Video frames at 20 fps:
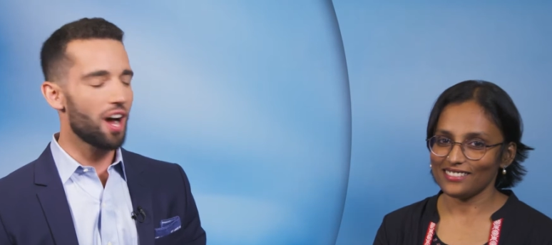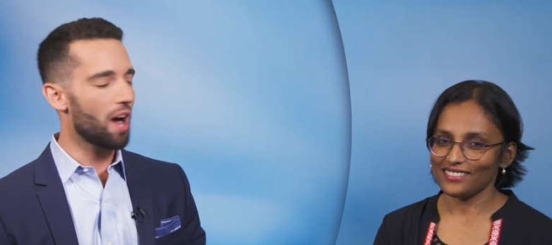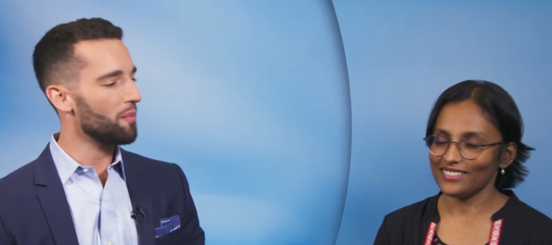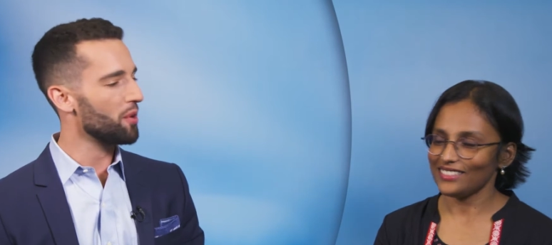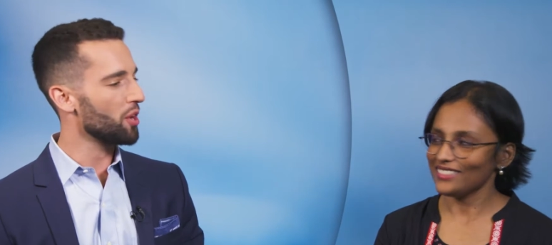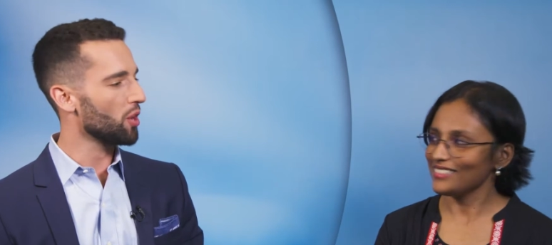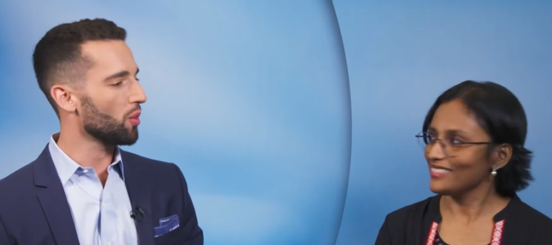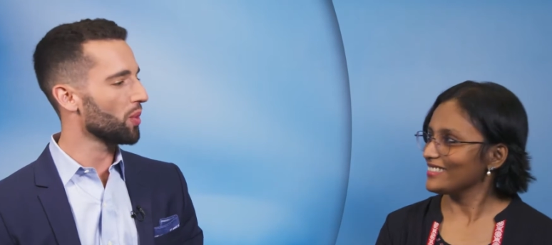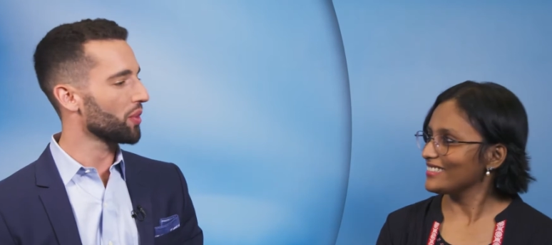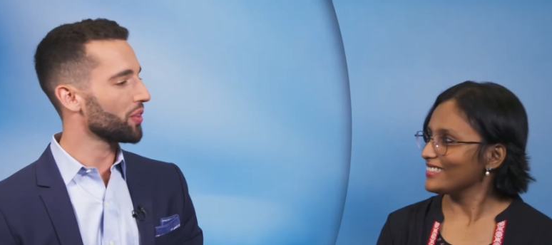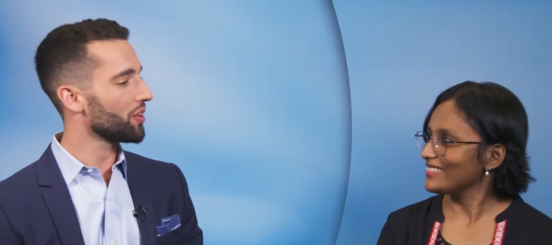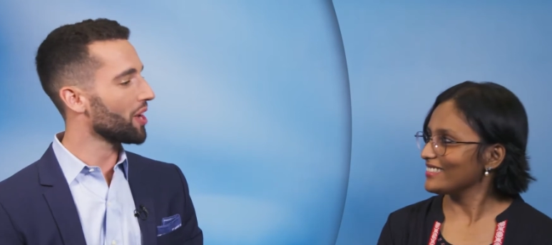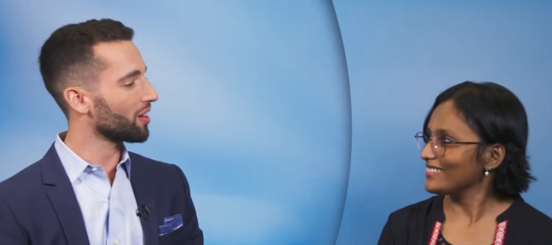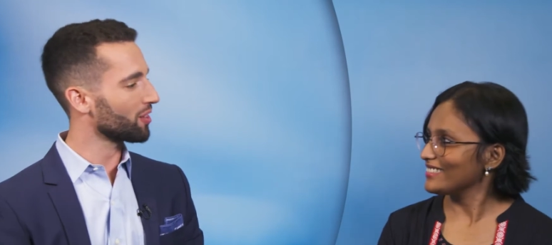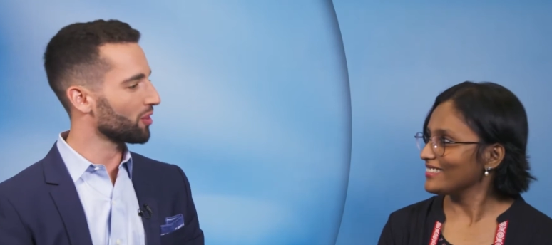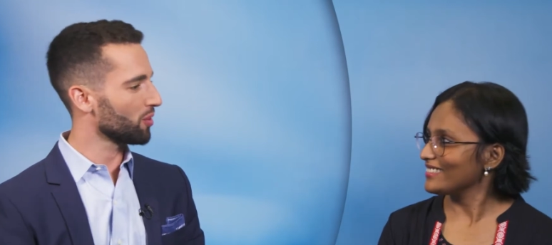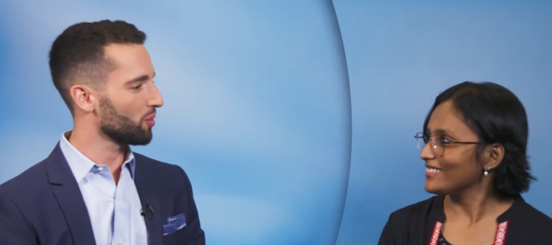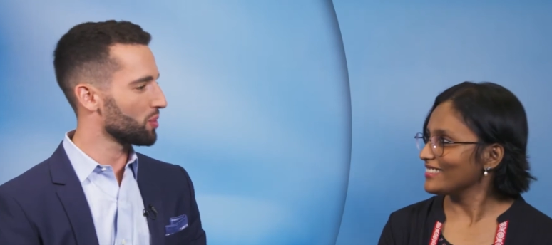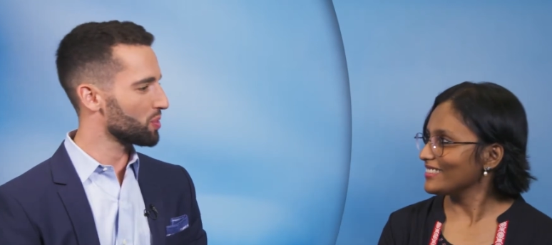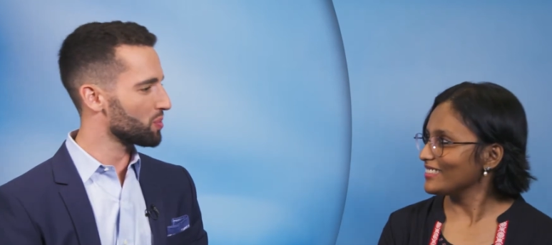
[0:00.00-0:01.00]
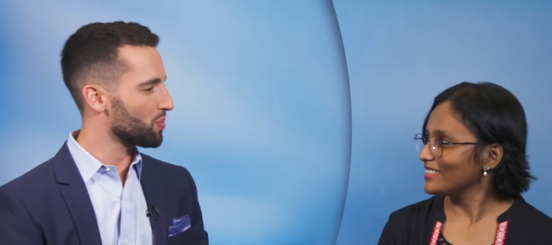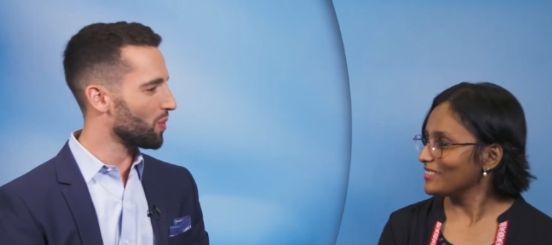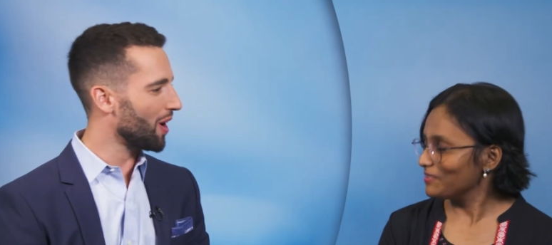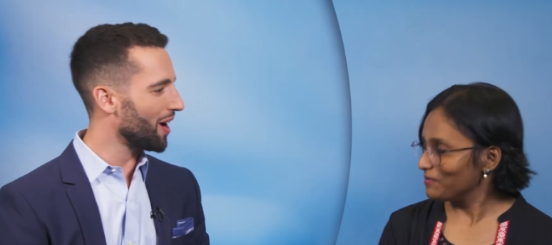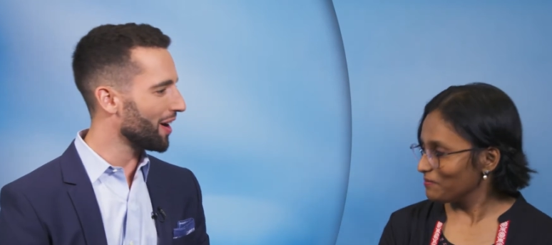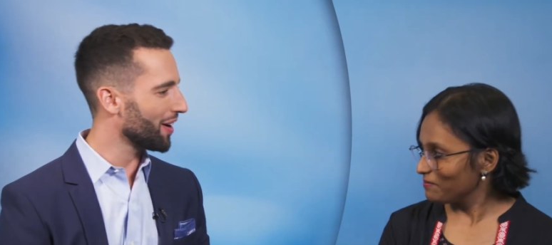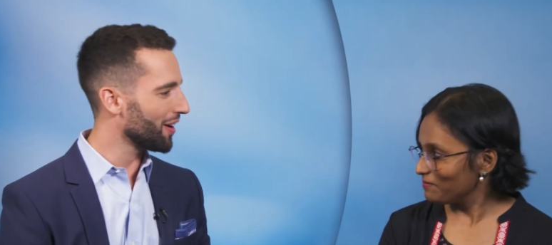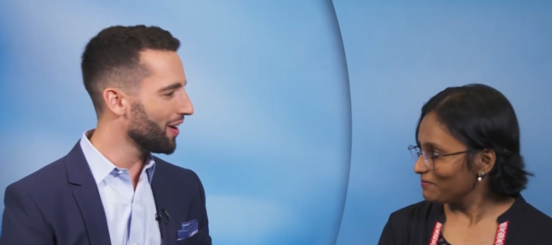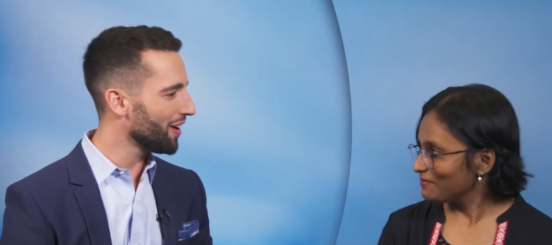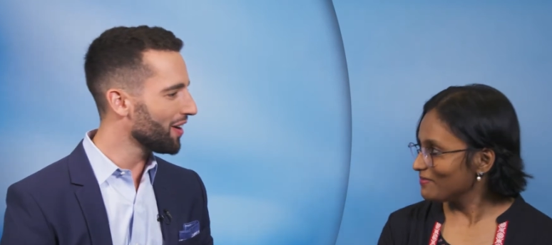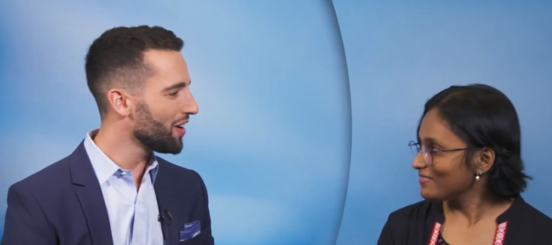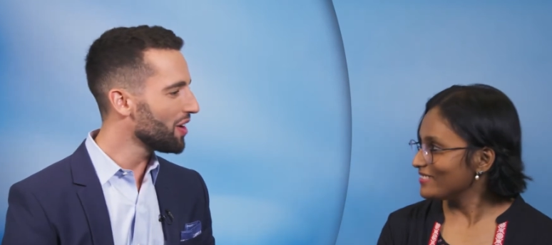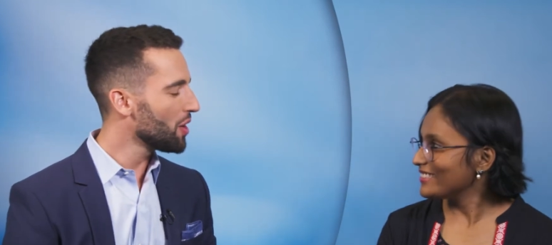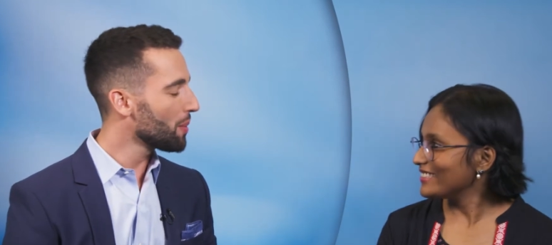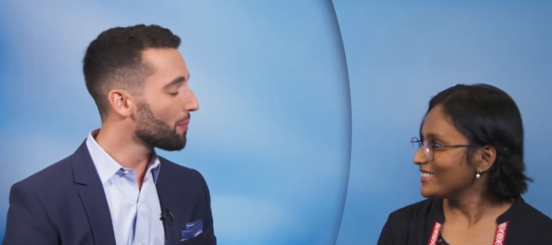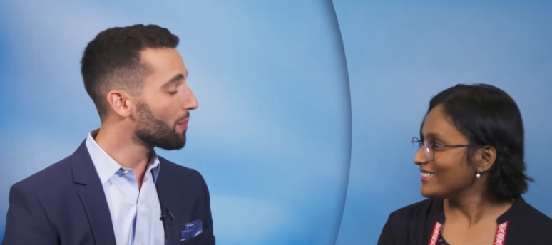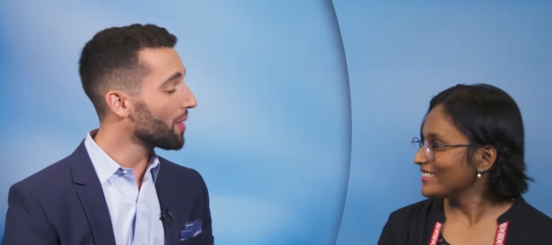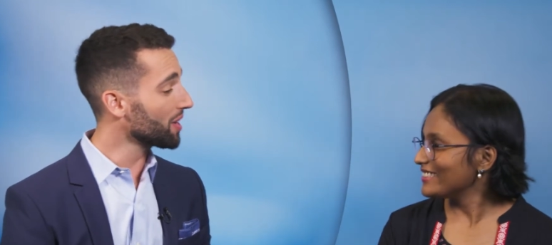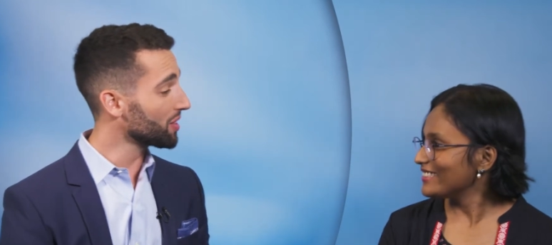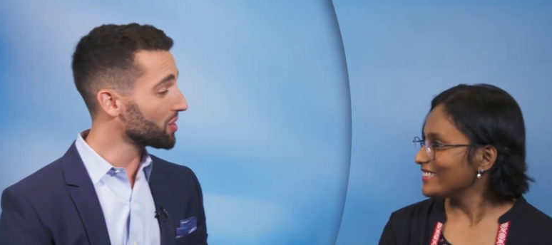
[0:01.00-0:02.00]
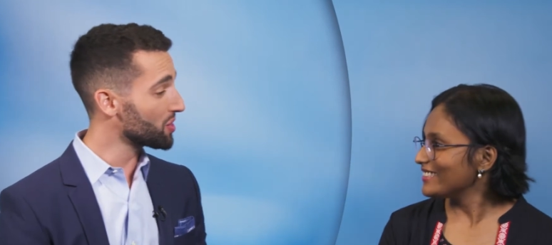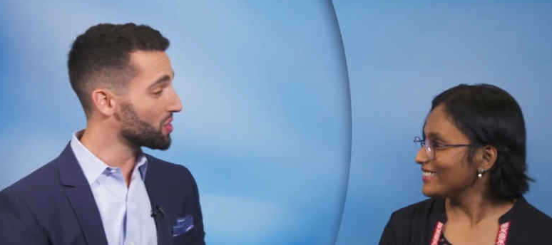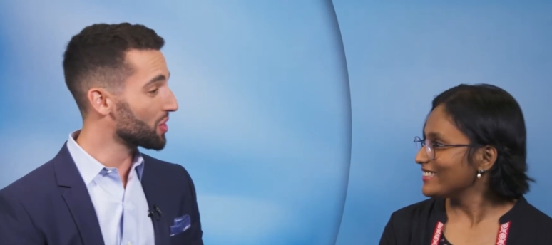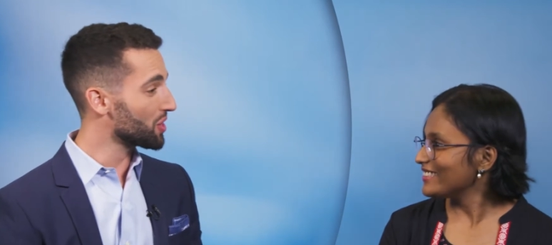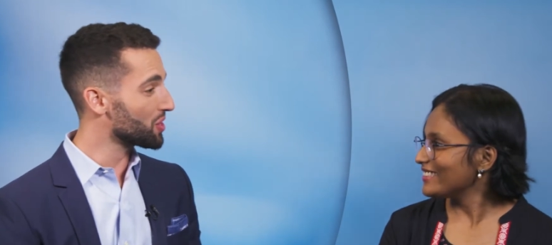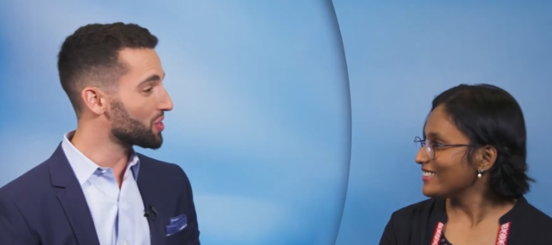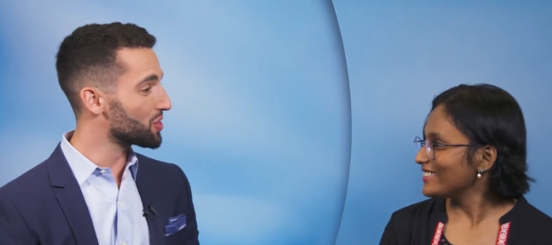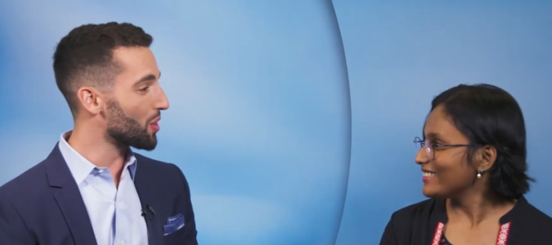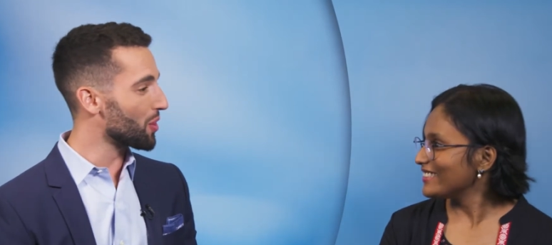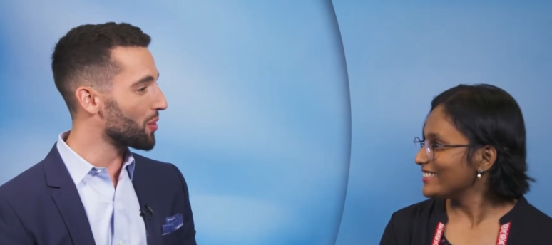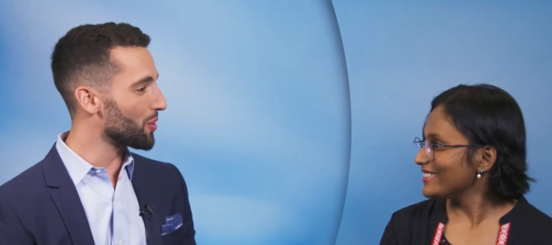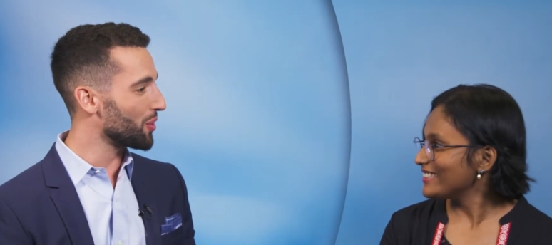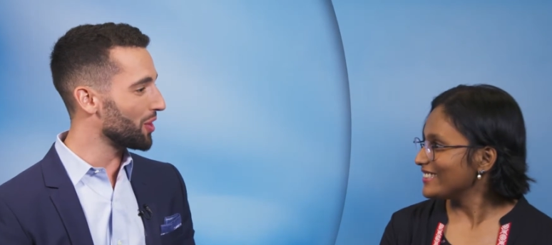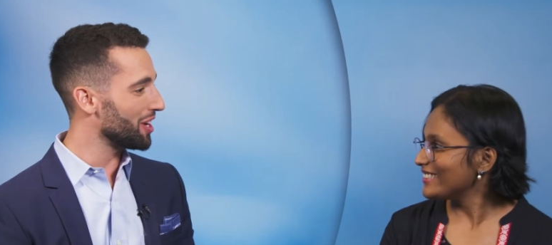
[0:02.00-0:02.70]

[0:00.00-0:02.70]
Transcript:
Speaker 1: I'm here with Dr. Rizwana, practicing in southern